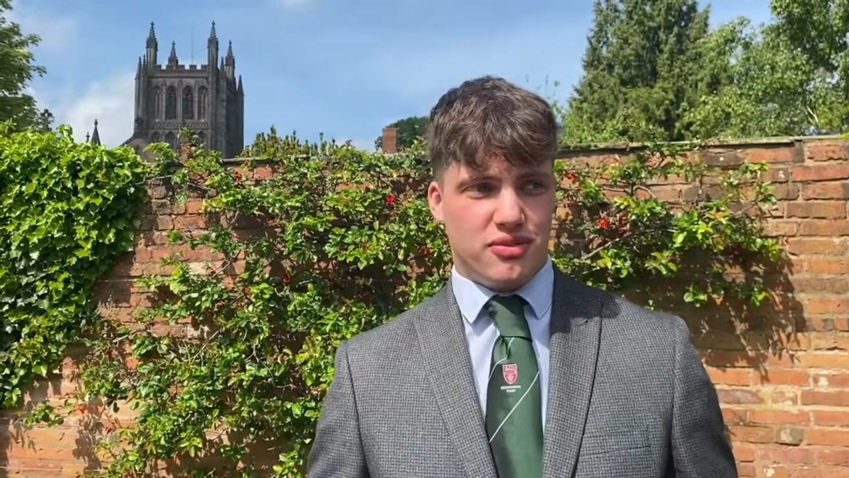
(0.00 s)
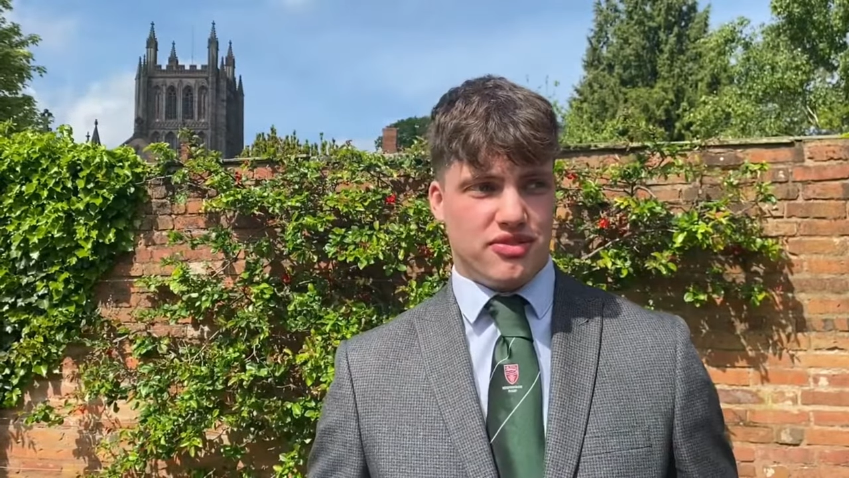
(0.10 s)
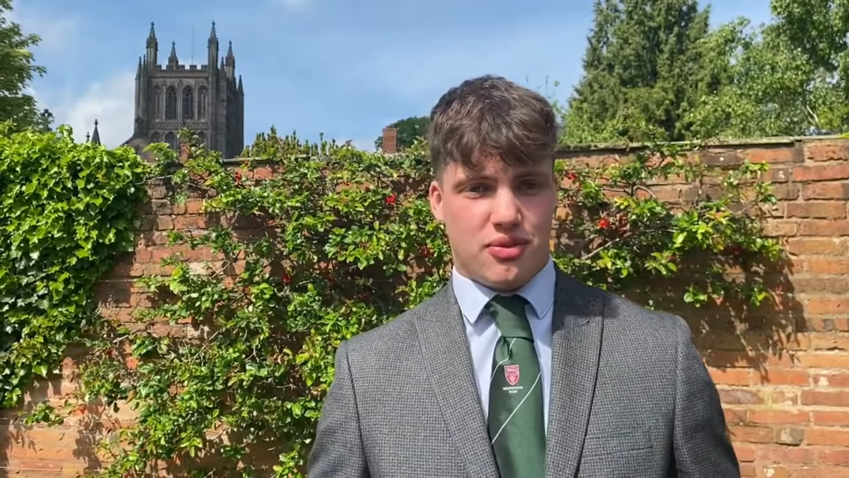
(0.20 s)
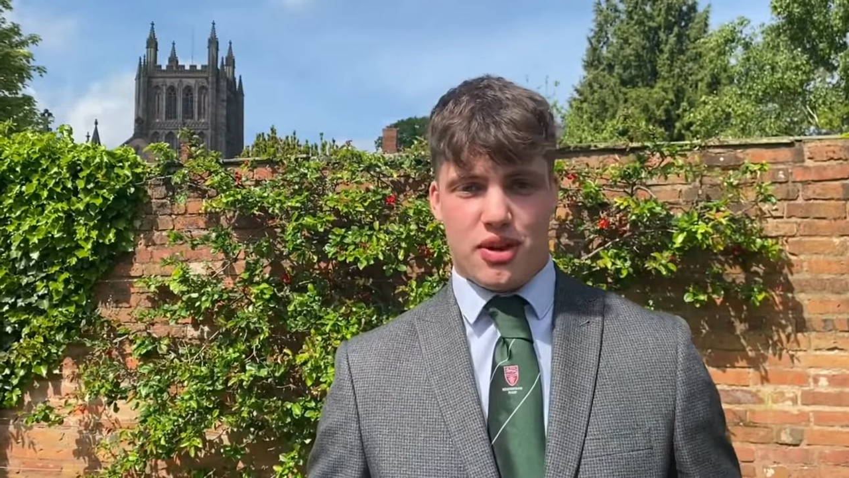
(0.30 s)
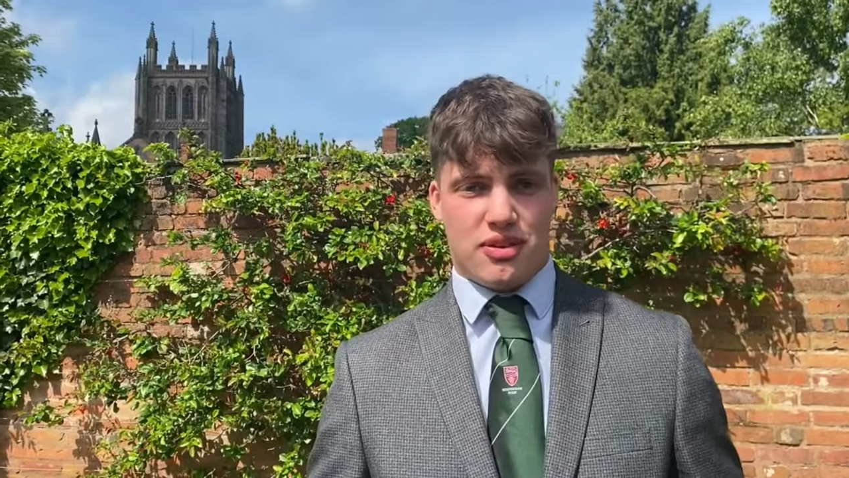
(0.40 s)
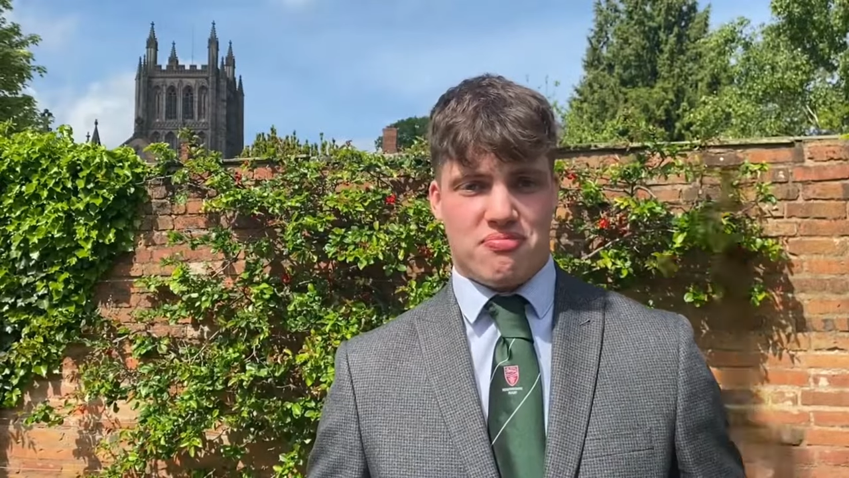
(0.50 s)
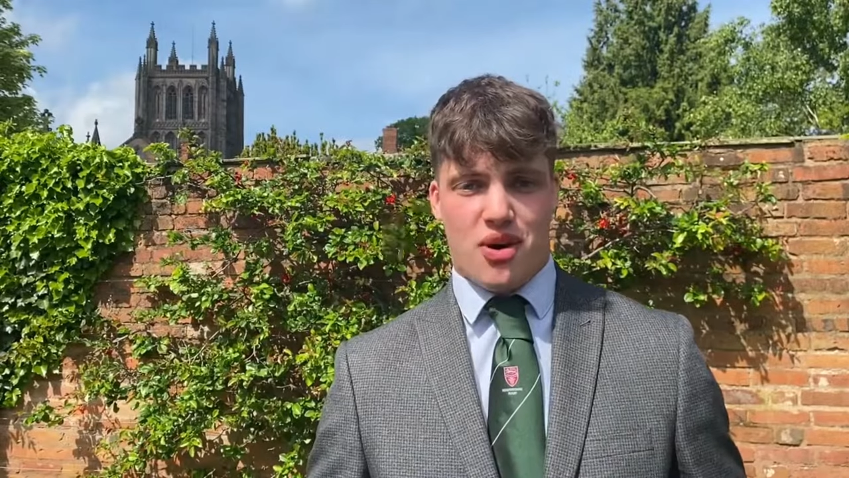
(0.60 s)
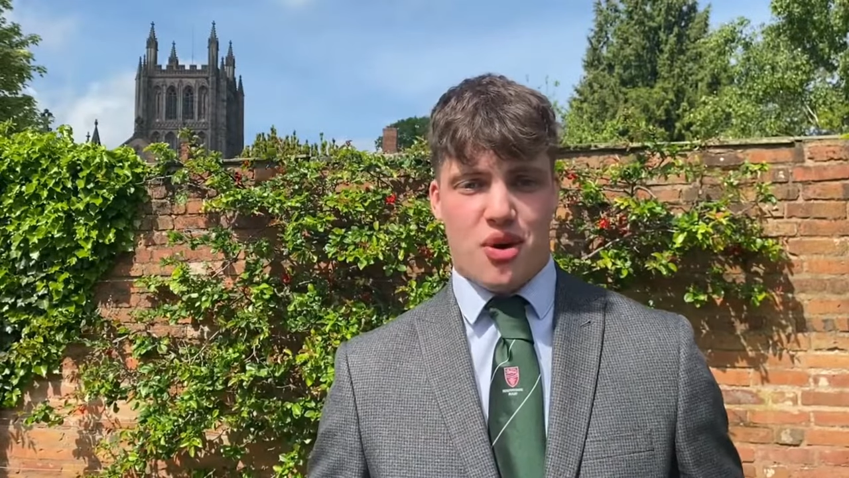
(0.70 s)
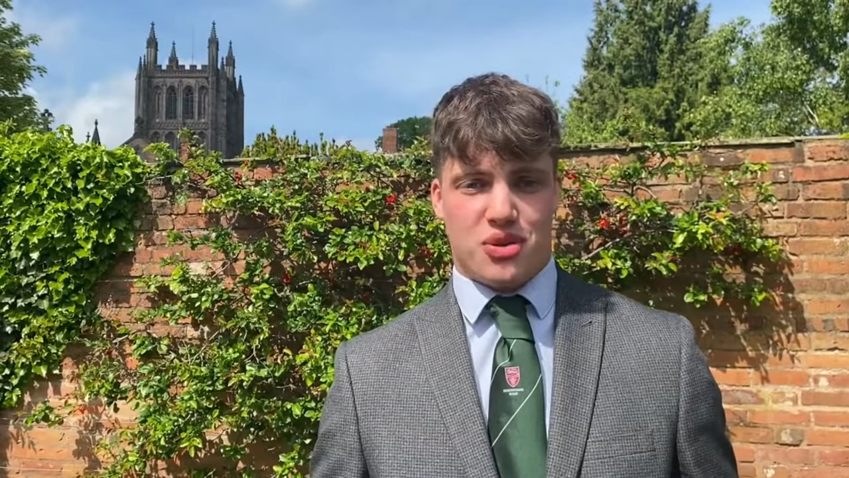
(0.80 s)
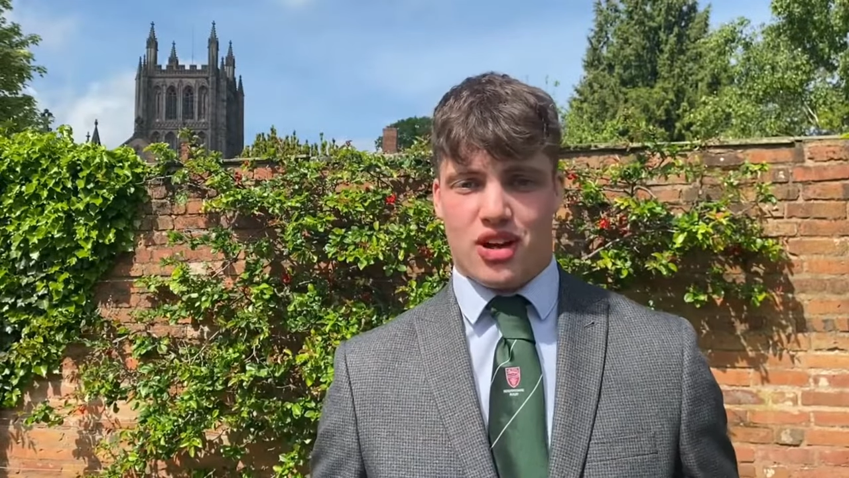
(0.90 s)
for my
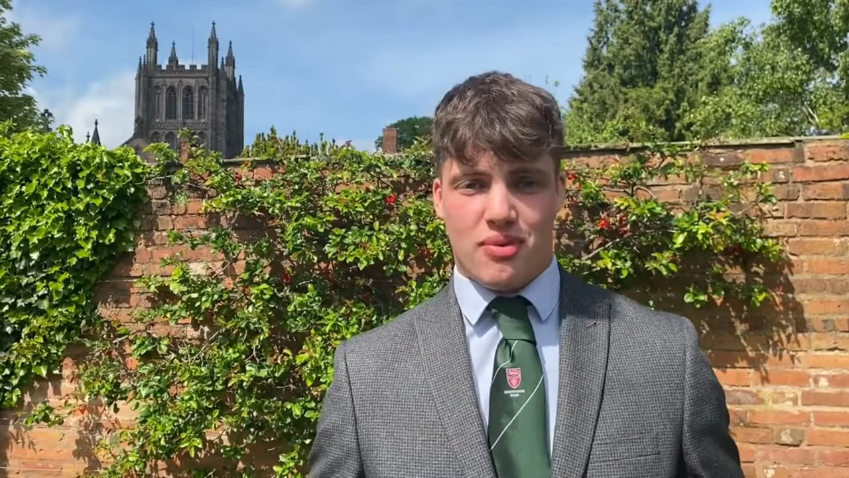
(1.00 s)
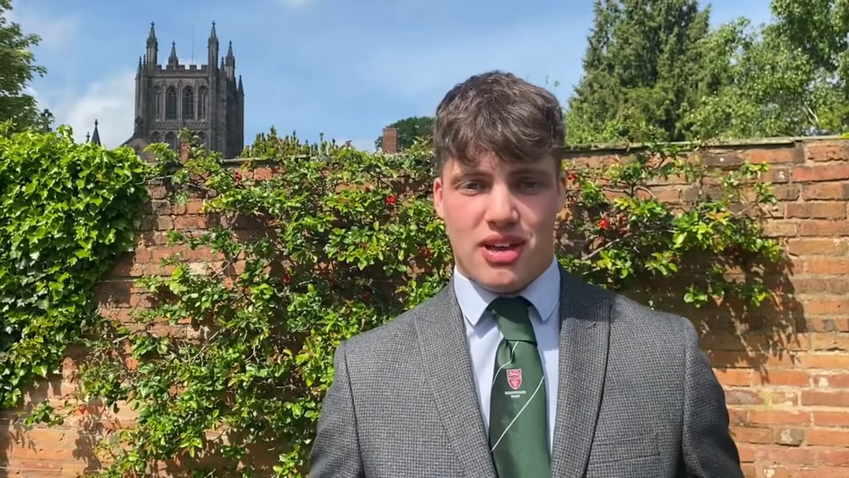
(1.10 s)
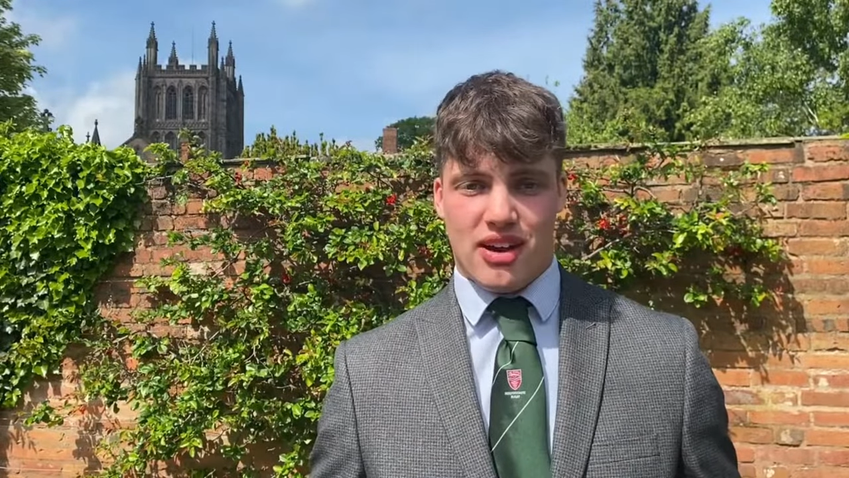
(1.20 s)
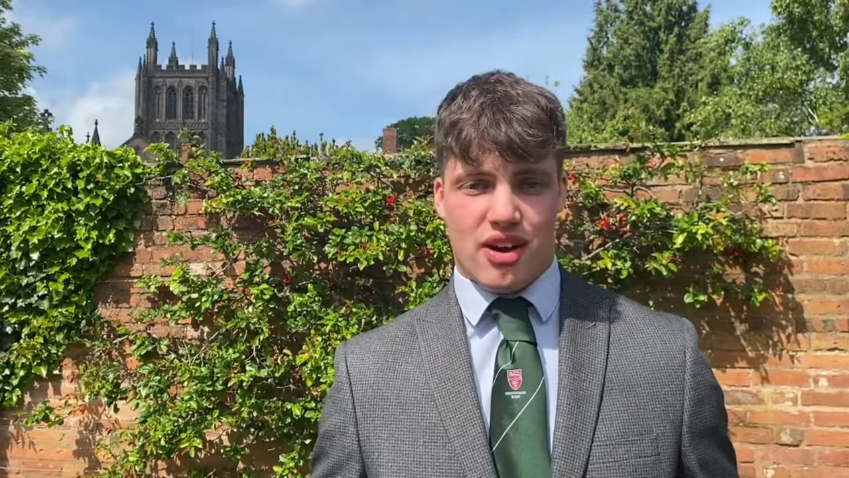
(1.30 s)
whole time here.